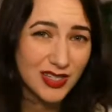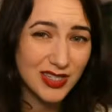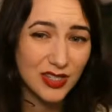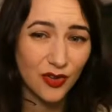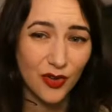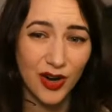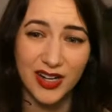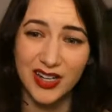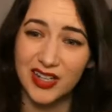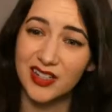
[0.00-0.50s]
They're
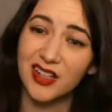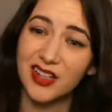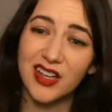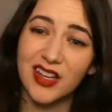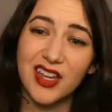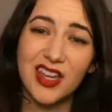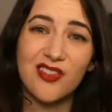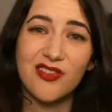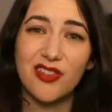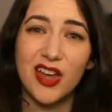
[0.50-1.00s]
adding like
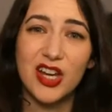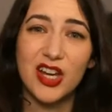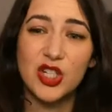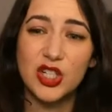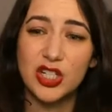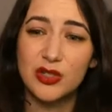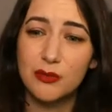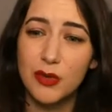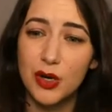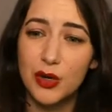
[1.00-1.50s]

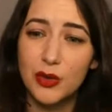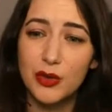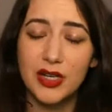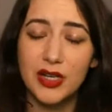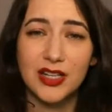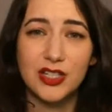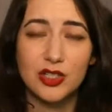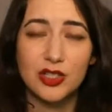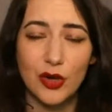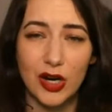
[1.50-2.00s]
invasion mode and
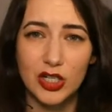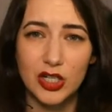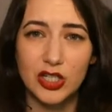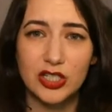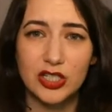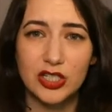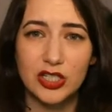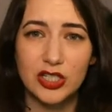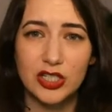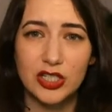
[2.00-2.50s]

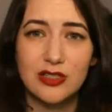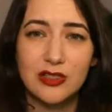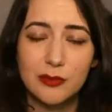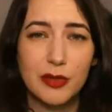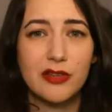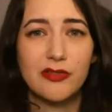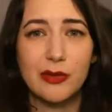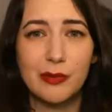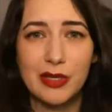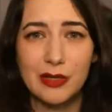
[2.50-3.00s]
extraction
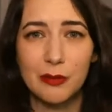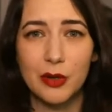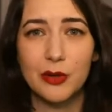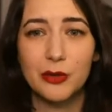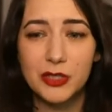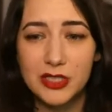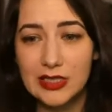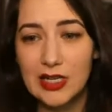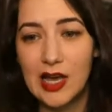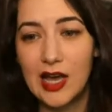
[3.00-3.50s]
PvP modes.